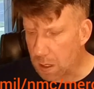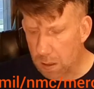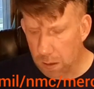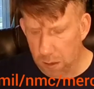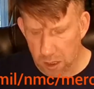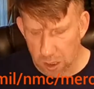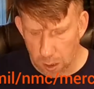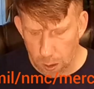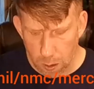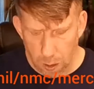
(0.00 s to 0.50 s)

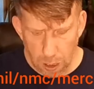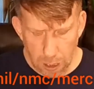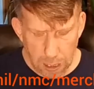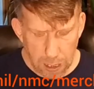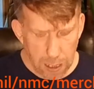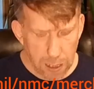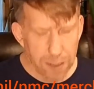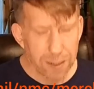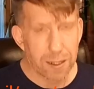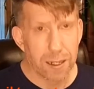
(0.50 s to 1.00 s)
So,
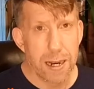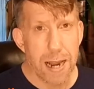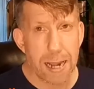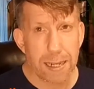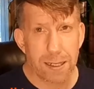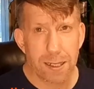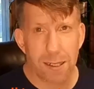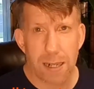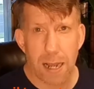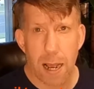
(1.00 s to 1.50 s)
the
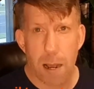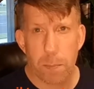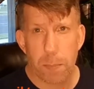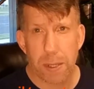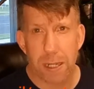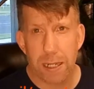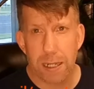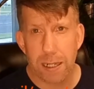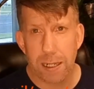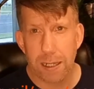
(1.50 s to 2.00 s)
next step
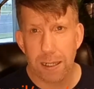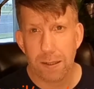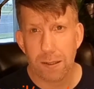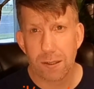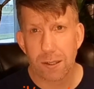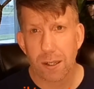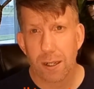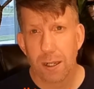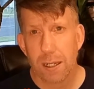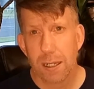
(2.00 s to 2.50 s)

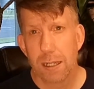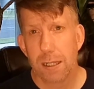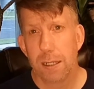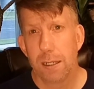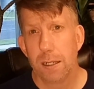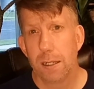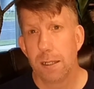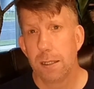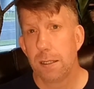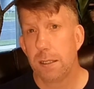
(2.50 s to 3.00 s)
is
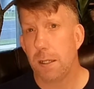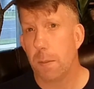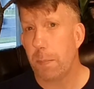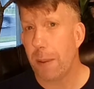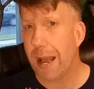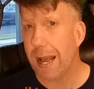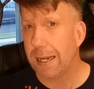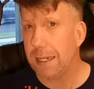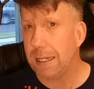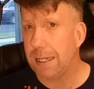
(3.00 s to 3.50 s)

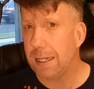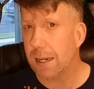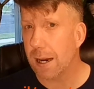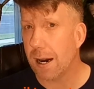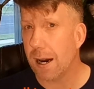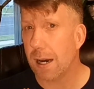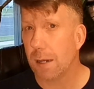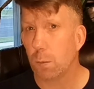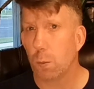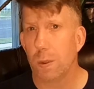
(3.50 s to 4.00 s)
depending
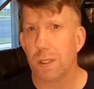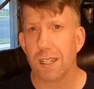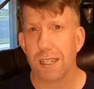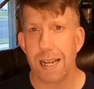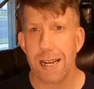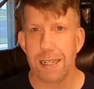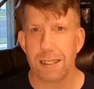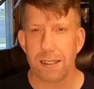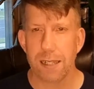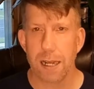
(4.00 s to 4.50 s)
on when the
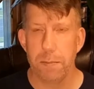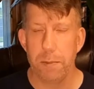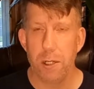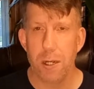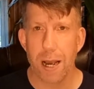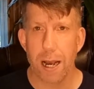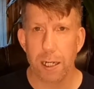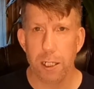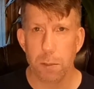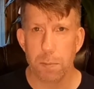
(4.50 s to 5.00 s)
last time you
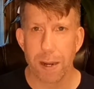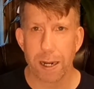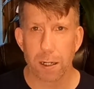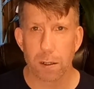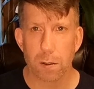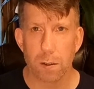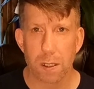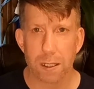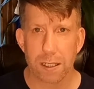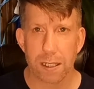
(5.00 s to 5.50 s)
had your
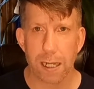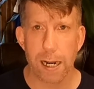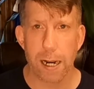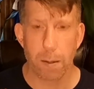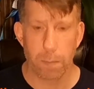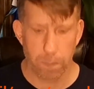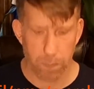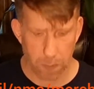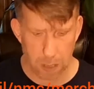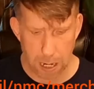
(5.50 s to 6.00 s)
medical exam.
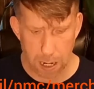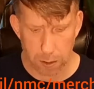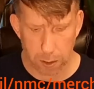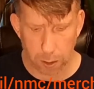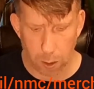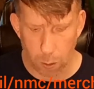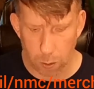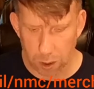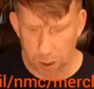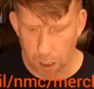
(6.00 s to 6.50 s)
Now, the
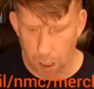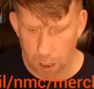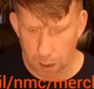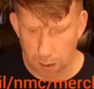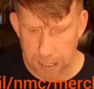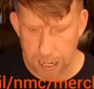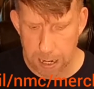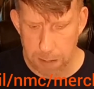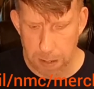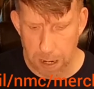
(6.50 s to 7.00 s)
Coast
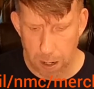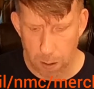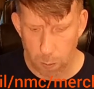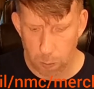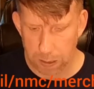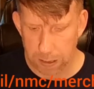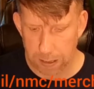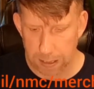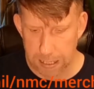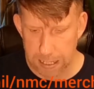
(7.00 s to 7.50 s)
Guard came out
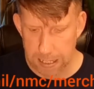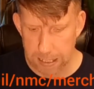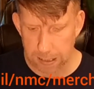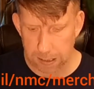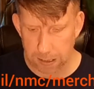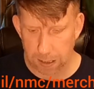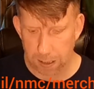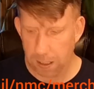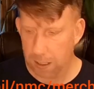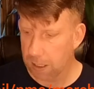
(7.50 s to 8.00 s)
with
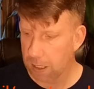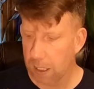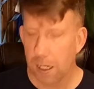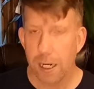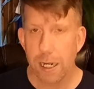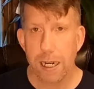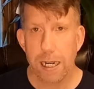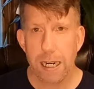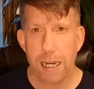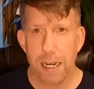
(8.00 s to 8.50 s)
these
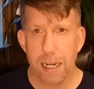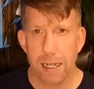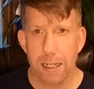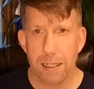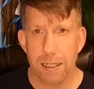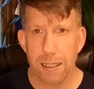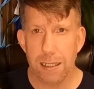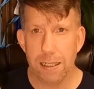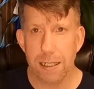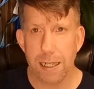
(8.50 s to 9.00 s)

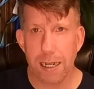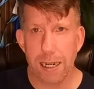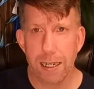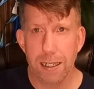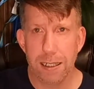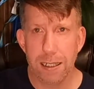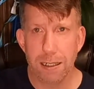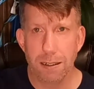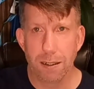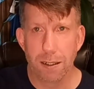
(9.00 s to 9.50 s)
handy
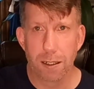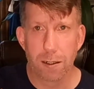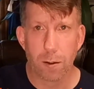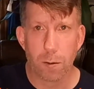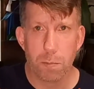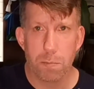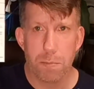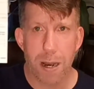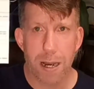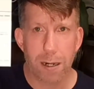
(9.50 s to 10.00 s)
dandy
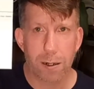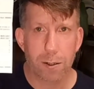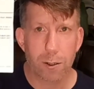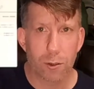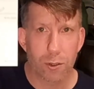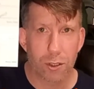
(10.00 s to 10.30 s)
little medical